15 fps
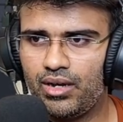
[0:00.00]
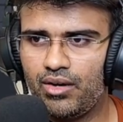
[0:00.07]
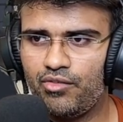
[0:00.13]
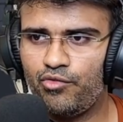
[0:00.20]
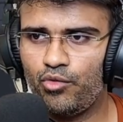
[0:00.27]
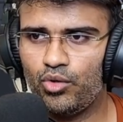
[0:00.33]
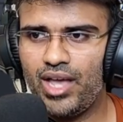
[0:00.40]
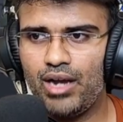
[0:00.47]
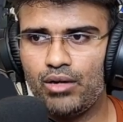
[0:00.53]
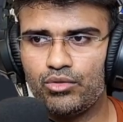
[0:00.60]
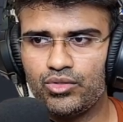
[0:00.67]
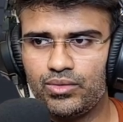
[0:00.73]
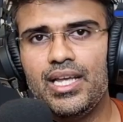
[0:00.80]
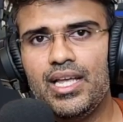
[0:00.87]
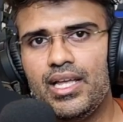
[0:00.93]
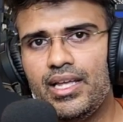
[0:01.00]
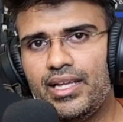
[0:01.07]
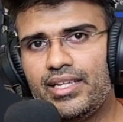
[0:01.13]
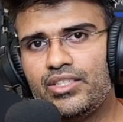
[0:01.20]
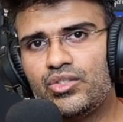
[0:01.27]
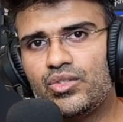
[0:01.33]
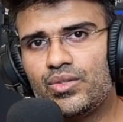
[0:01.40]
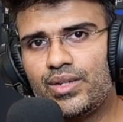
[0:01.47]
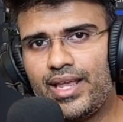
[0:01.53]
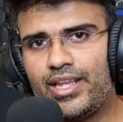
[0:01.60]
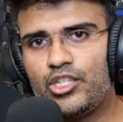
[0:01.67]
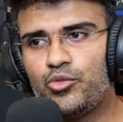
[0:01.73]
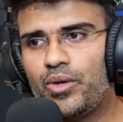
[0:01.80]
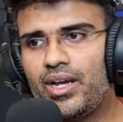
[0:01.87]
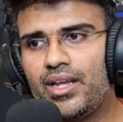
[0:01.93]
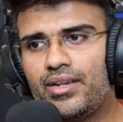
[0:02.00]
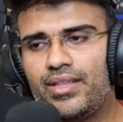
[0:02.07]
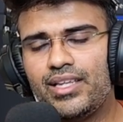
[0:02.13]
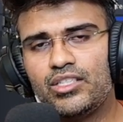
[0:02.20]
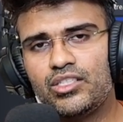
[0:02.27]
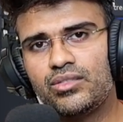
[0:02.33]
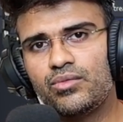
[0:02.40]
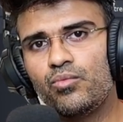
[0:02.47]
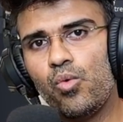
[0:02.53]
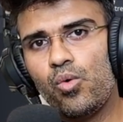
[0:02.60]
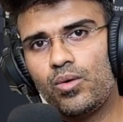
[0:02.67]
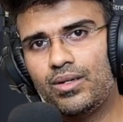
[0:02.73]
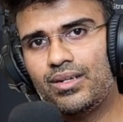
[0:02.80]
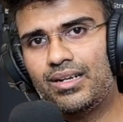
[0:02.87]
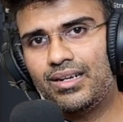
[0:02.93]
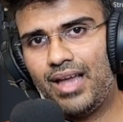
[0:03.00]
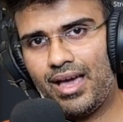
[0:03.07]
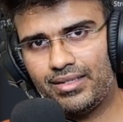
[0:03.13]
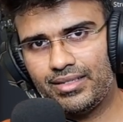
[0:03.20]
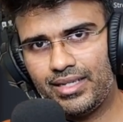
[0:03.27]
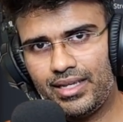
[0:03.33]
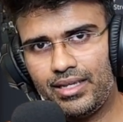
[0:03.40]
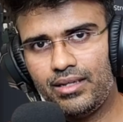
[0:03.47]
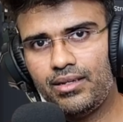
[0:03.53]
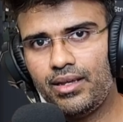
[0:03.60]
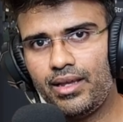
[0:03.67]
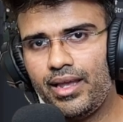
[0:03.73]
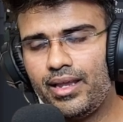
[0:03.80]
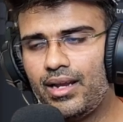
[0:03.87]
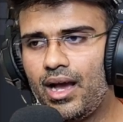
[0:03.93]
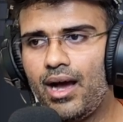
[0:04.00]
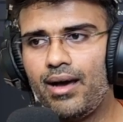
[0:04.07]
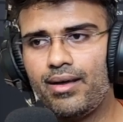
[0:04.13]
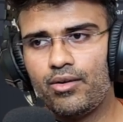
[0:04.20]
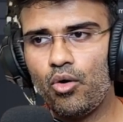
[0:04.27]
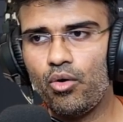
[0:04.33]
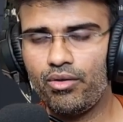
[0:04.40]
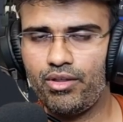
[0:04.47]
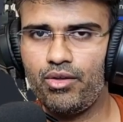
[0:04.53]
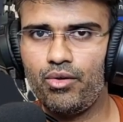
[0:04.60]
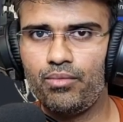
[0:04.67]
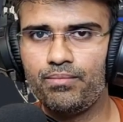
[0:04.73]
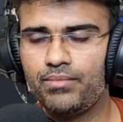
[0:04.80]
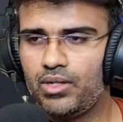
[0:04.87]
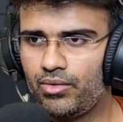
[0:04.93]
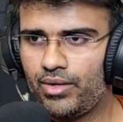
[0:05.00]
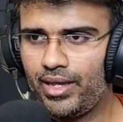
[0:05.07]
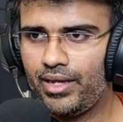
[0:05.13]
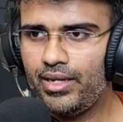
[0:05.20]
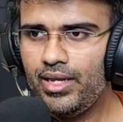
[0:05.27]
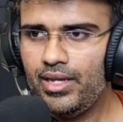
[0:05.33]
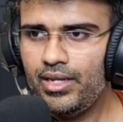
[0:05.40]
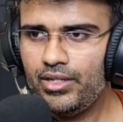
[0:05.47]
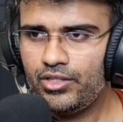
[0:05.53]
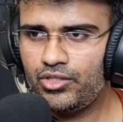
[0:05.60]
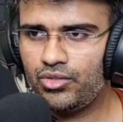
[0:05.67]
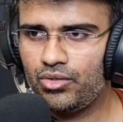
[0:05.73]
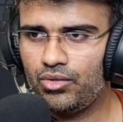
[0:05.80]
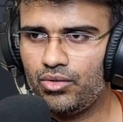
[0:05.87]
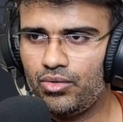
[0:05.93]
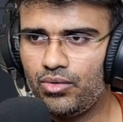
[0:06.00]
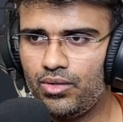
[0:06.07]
4000 is the range where there's vocal clarity in our audio. Okay, so